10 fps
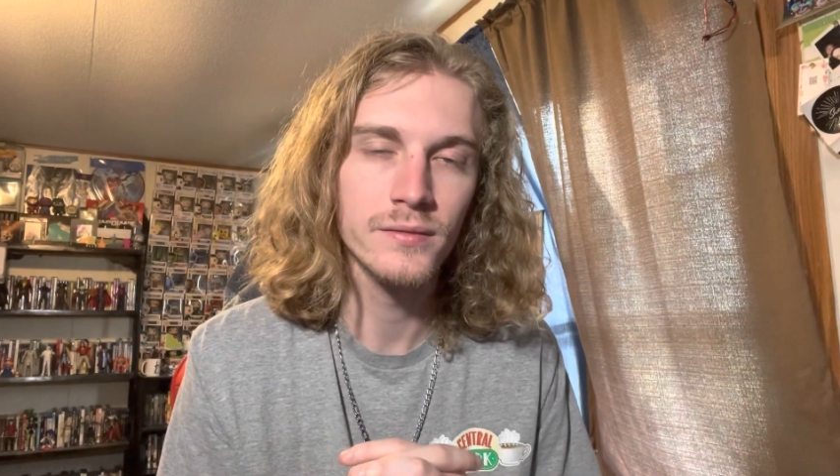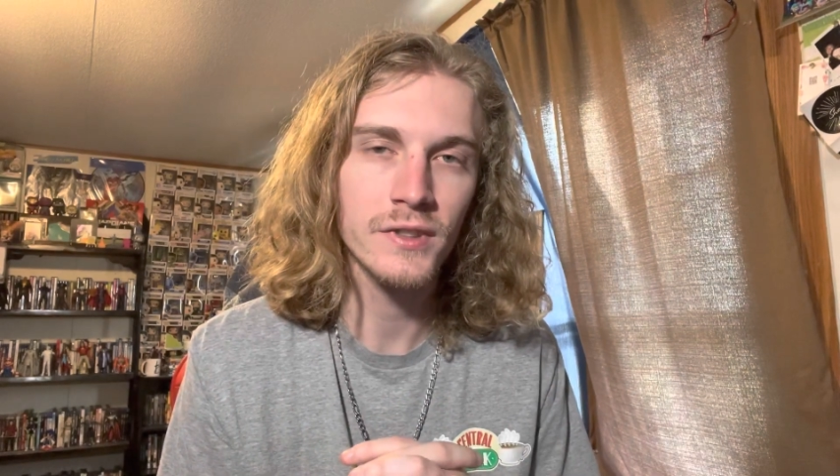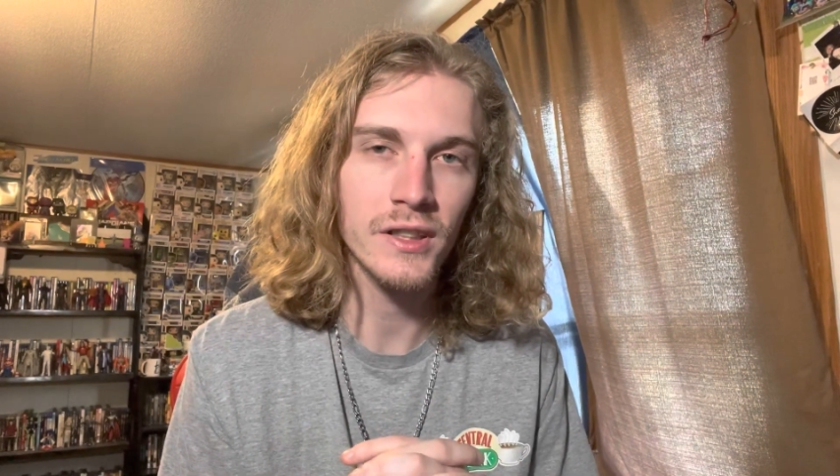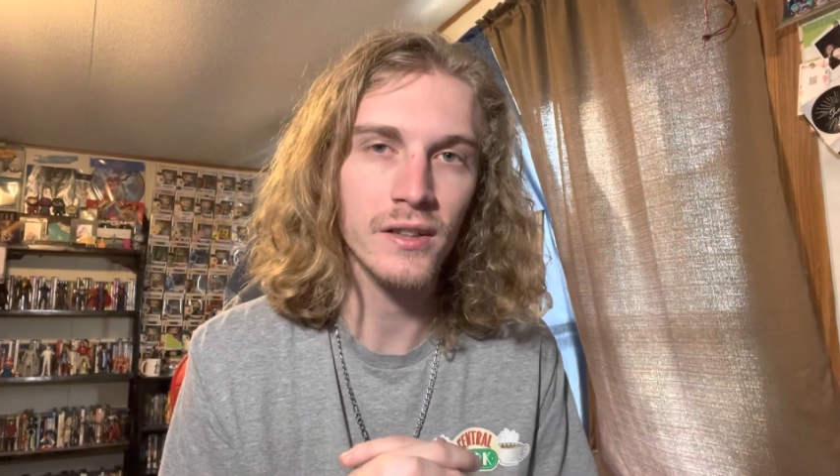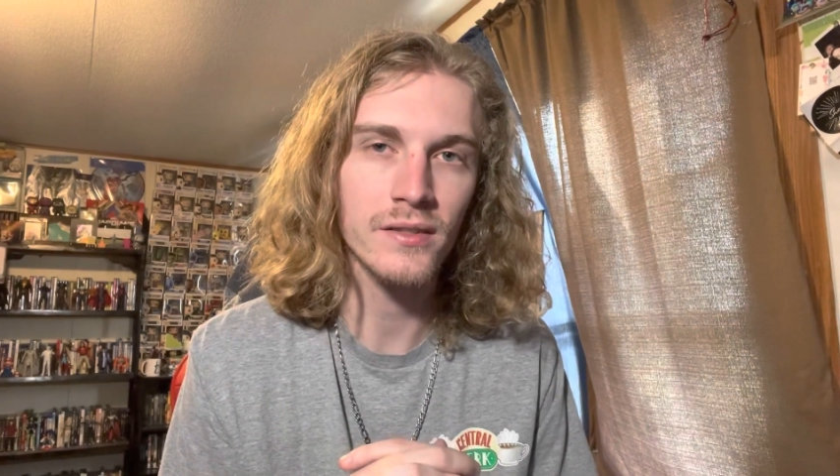
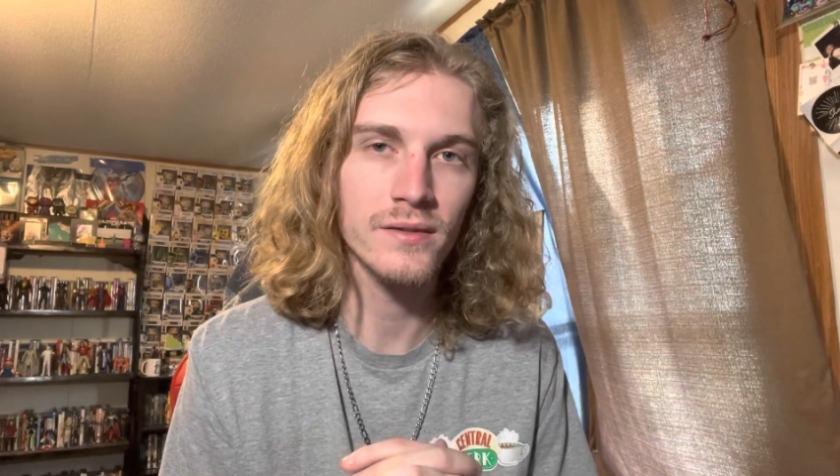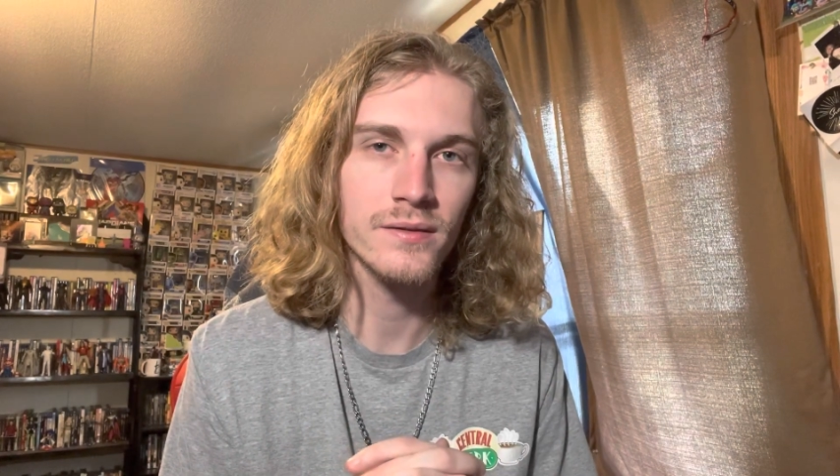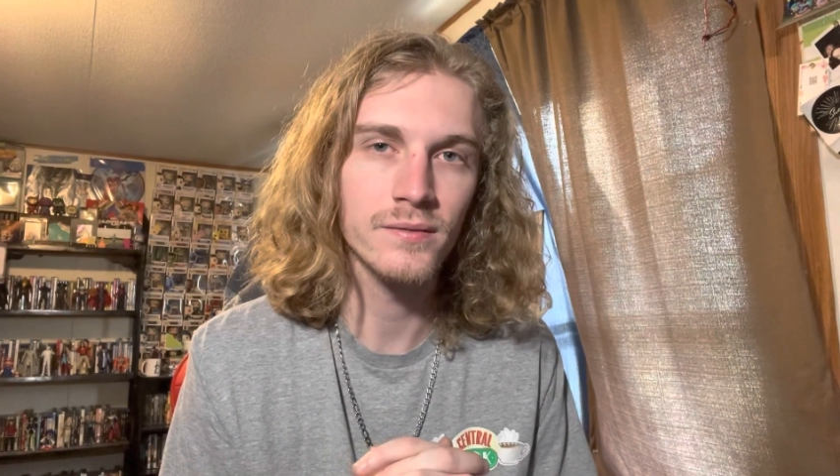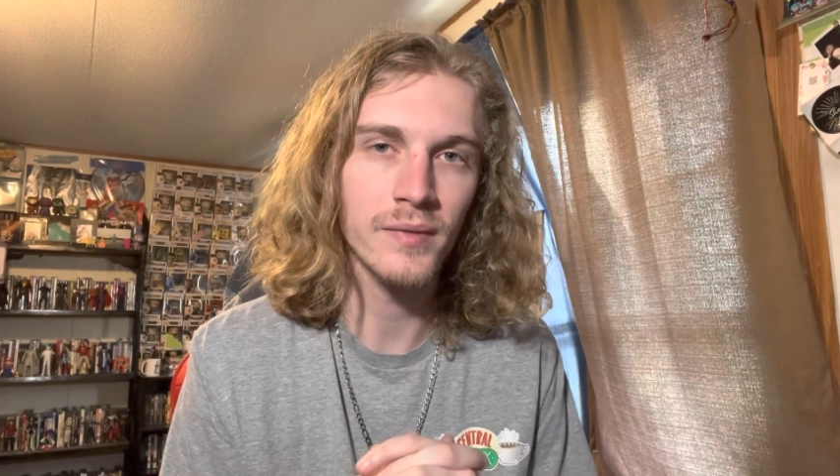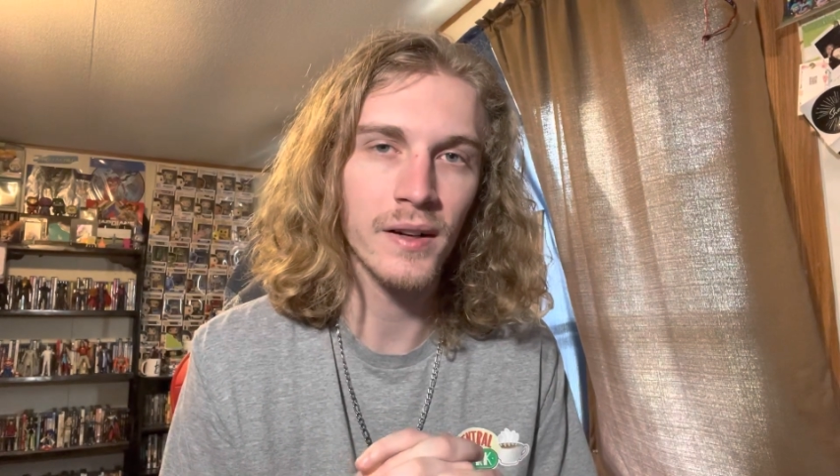check out
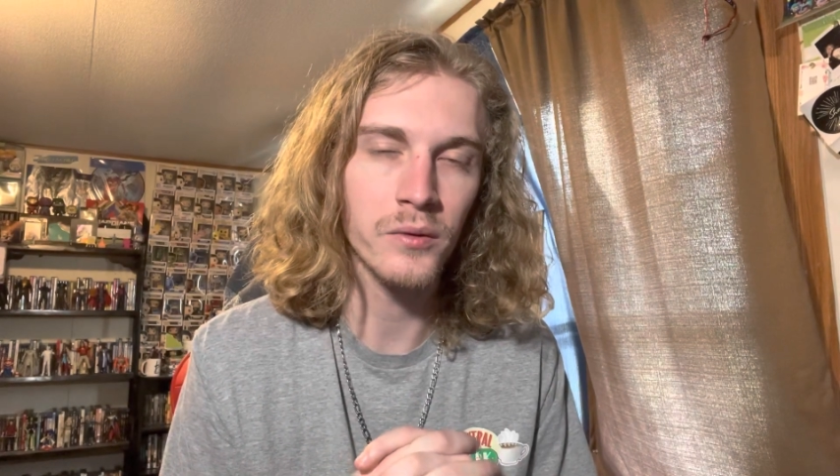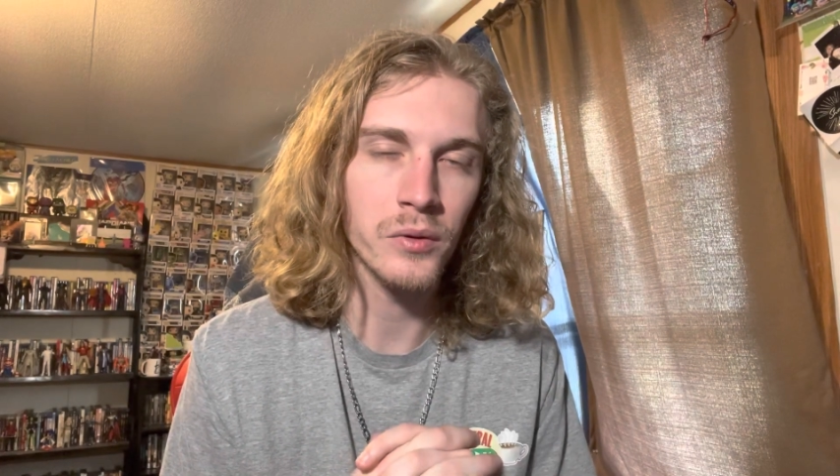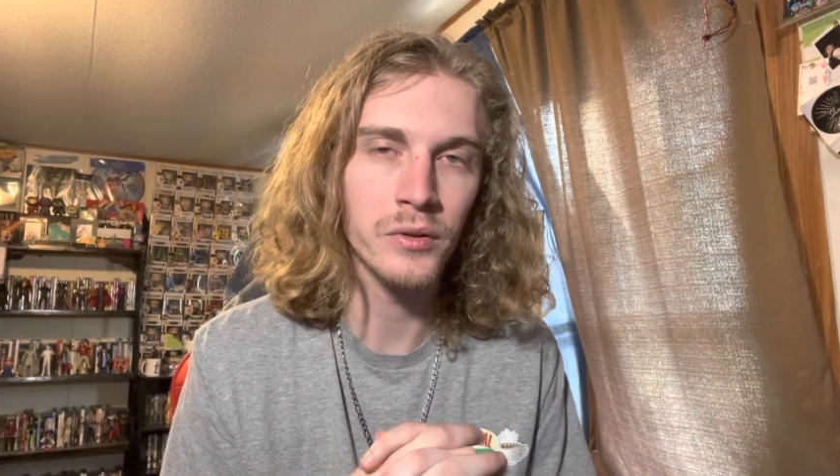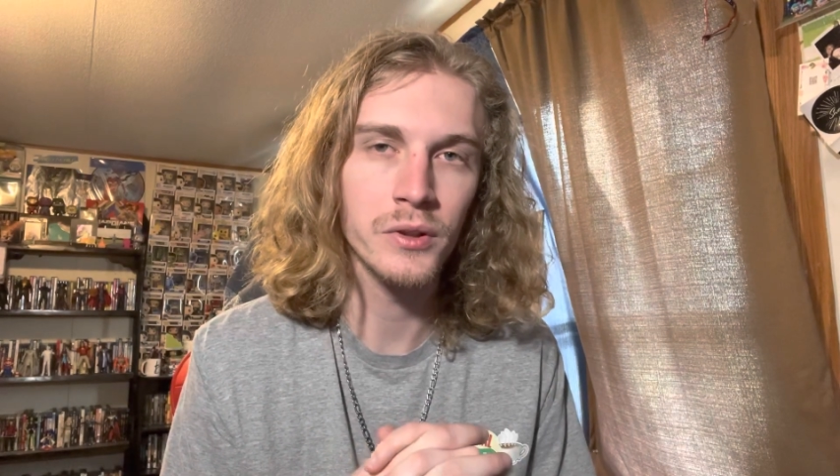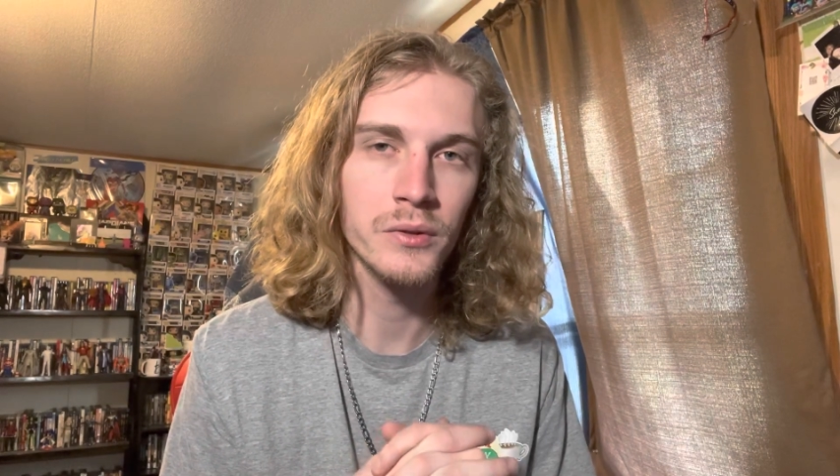my
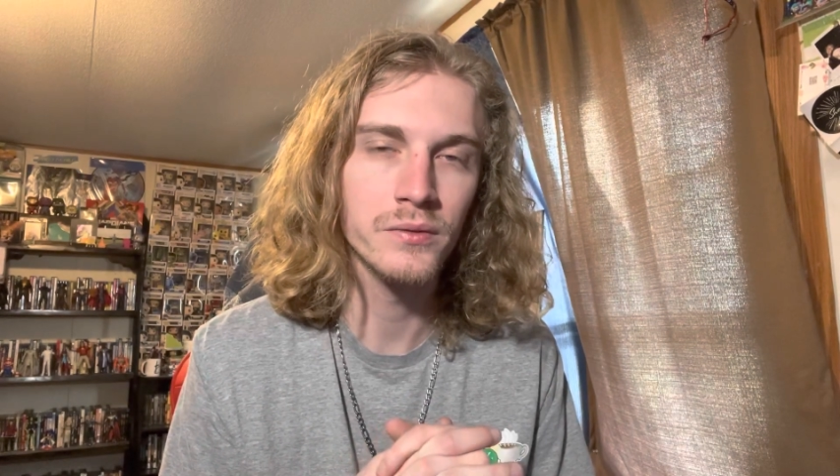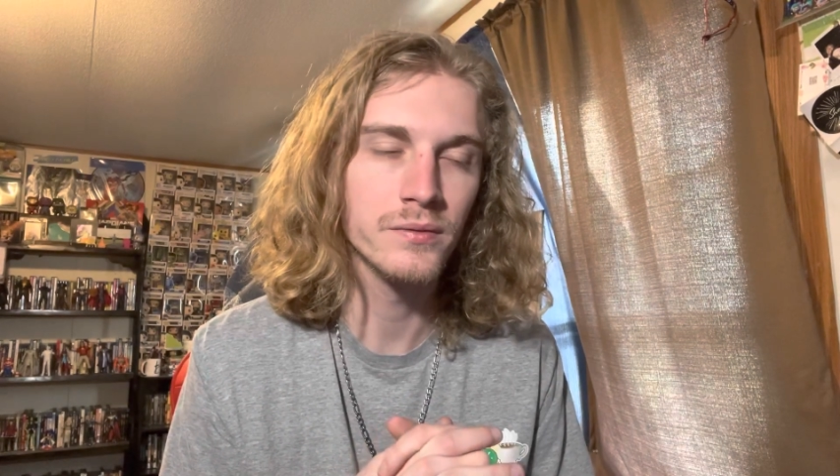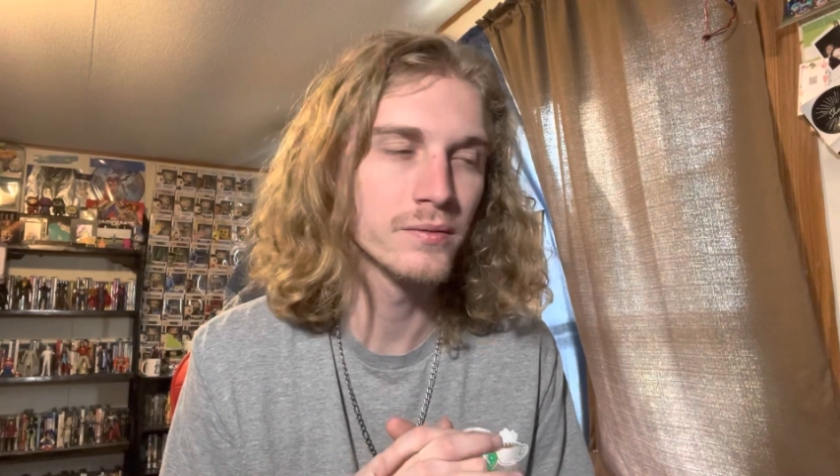review